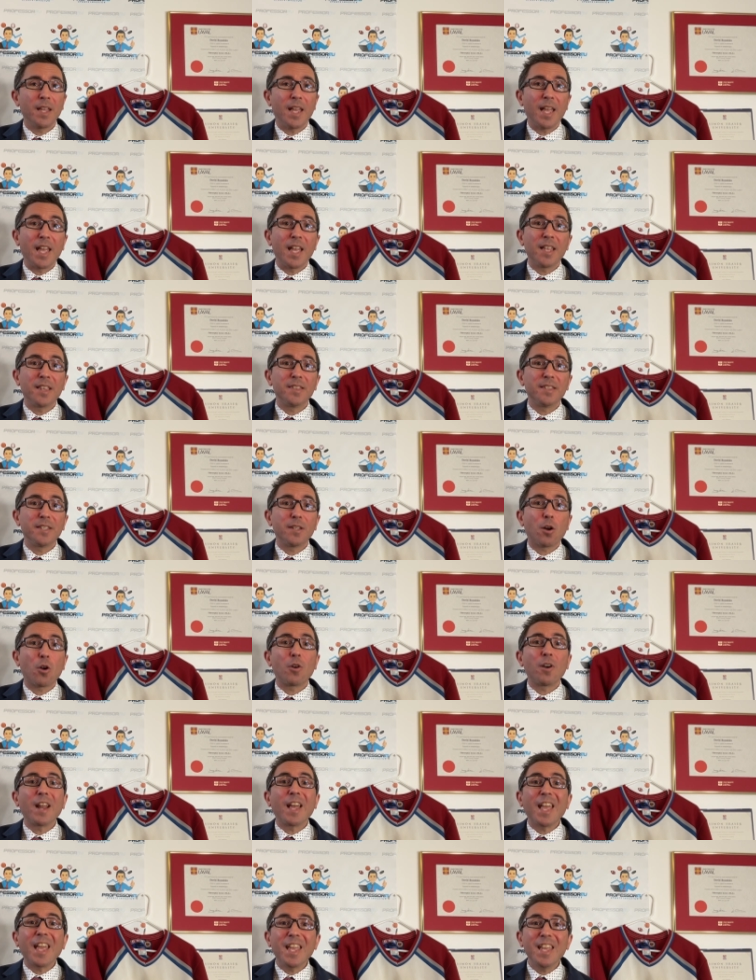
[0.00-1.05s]
and they are
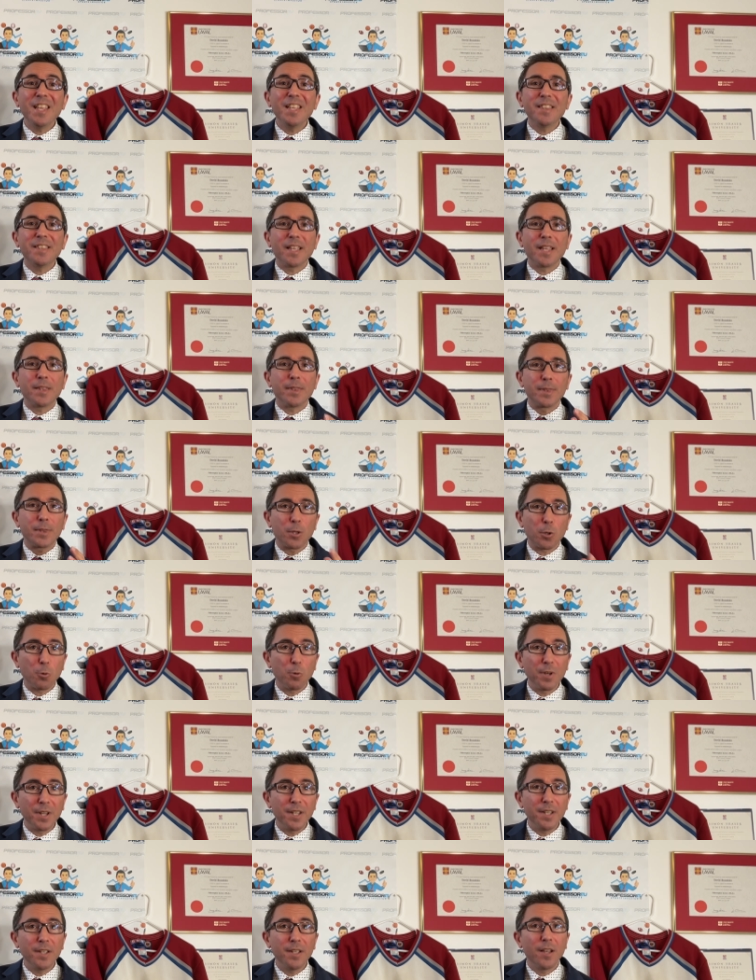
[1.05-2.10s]
8 and
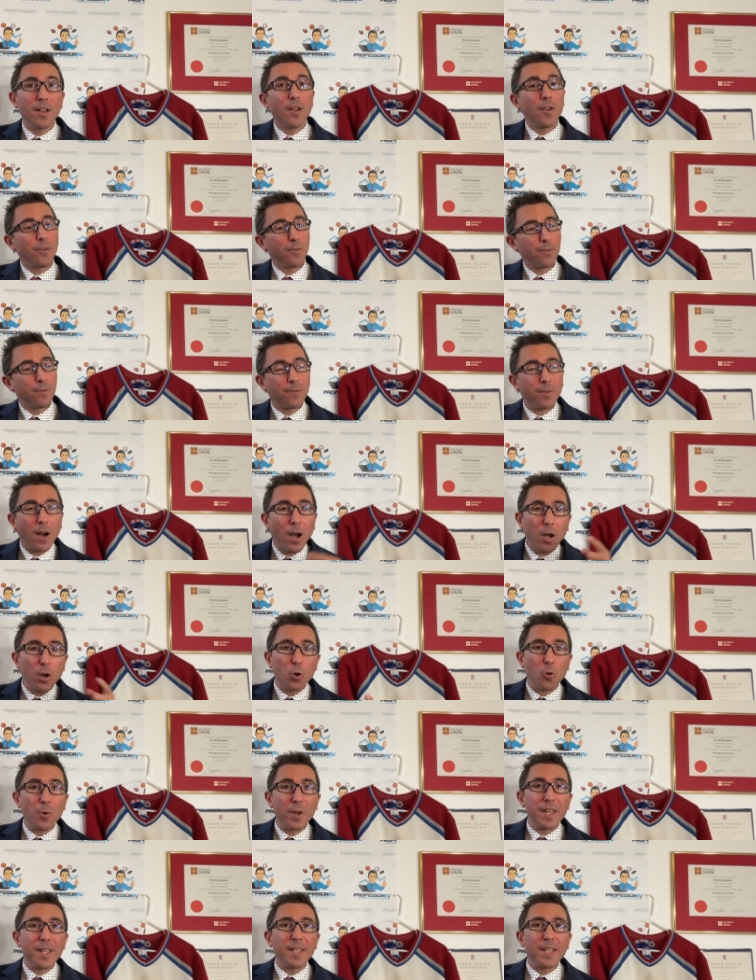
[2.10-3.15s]
3
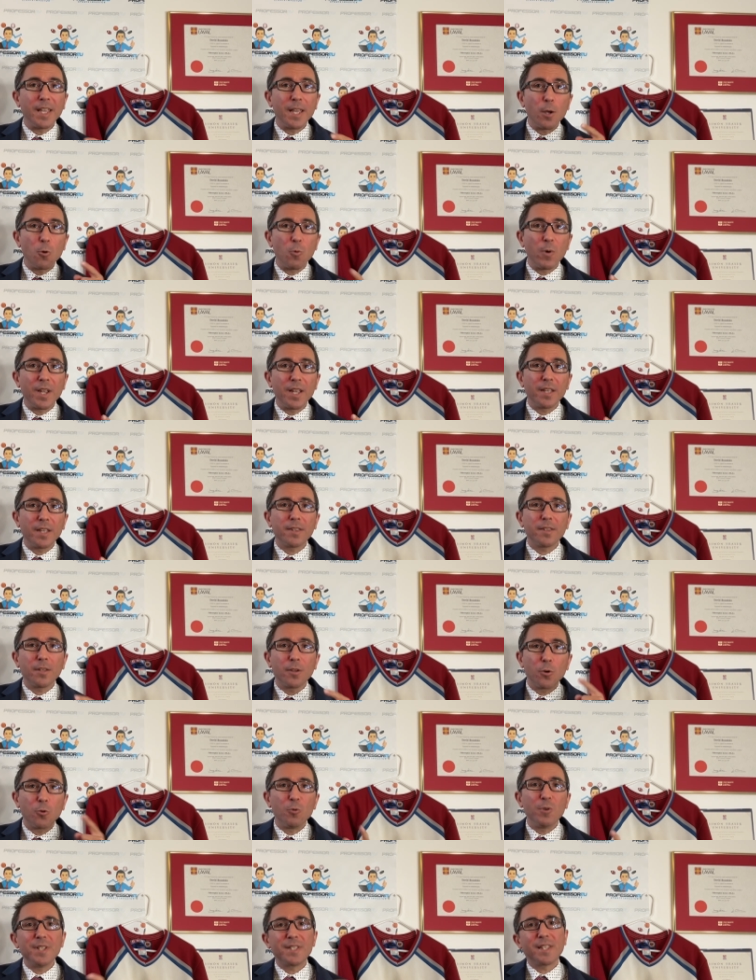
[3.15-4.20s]
following a win
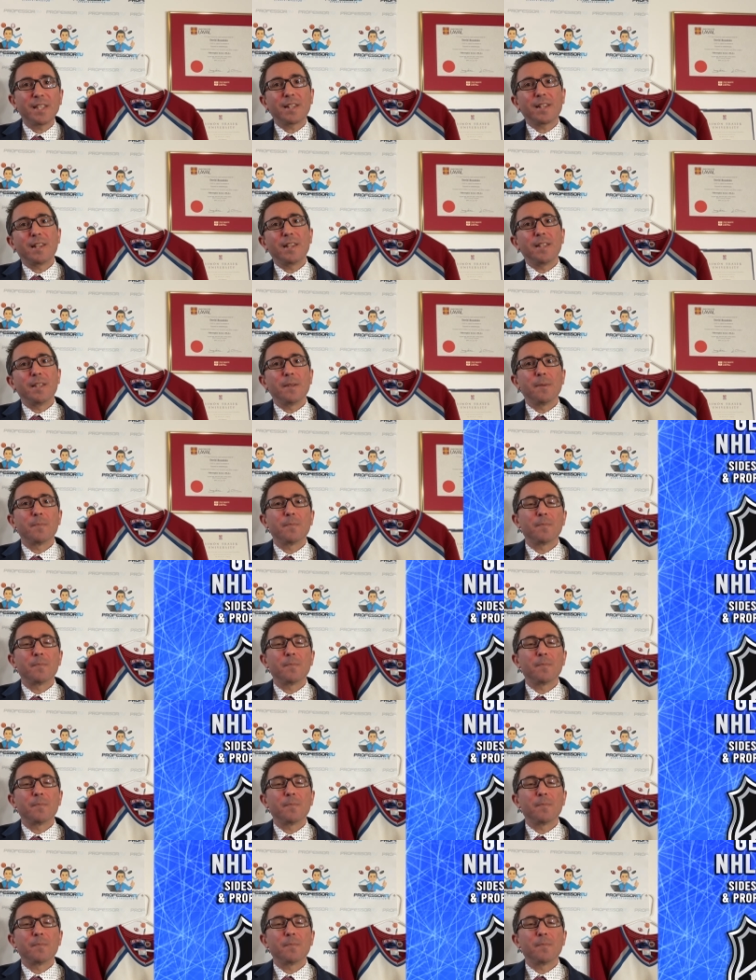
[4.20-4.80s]
recently.